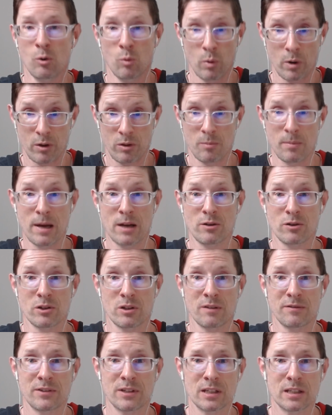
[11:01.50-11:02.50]
What are the
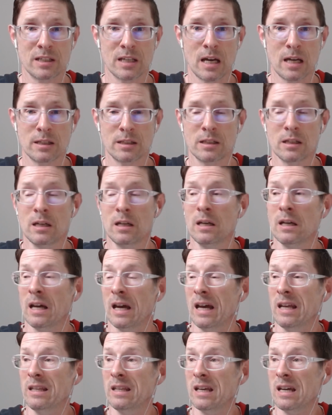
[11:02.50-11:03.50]
measures of success?
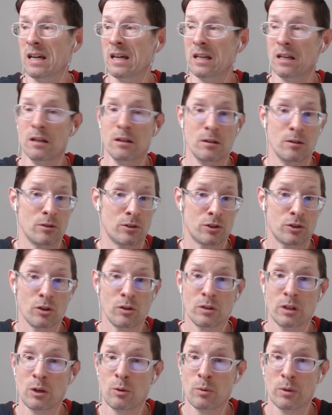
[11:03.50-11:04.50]
And then
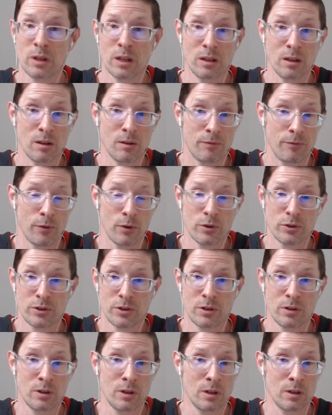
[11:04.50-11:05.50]
certainly within the
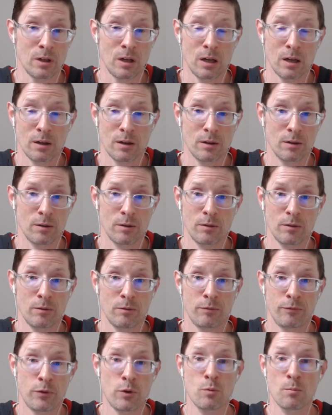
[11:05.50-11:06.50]
first
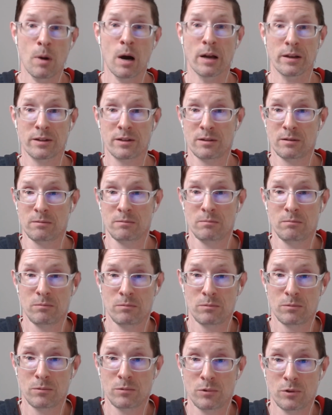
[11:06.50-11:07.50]
few months,
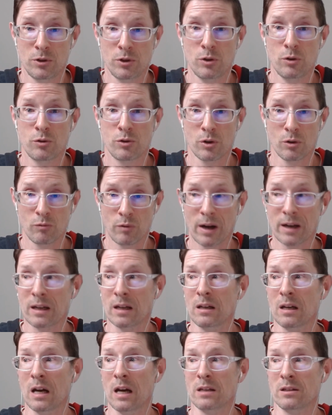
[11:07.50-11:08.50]
you should
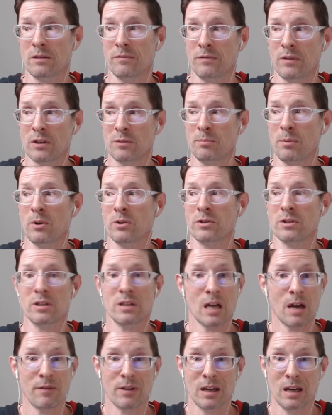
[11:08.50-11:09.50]
recognize if this person
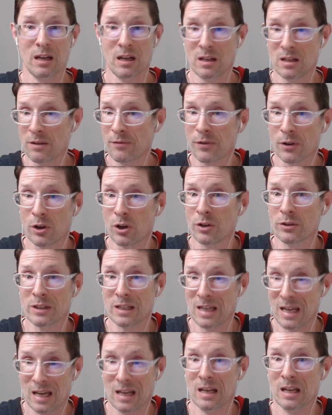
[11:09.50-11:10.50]
is having any
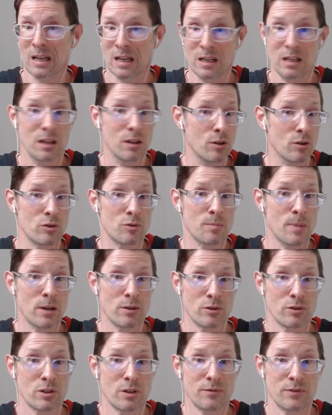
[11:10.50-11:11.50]
difficulty hitting any of those
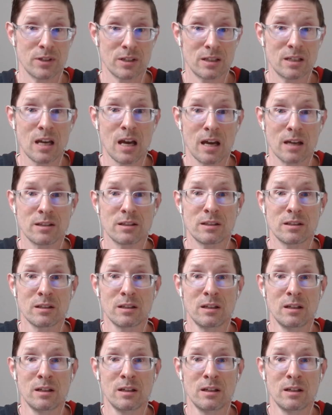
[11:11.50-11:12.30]
measures of success.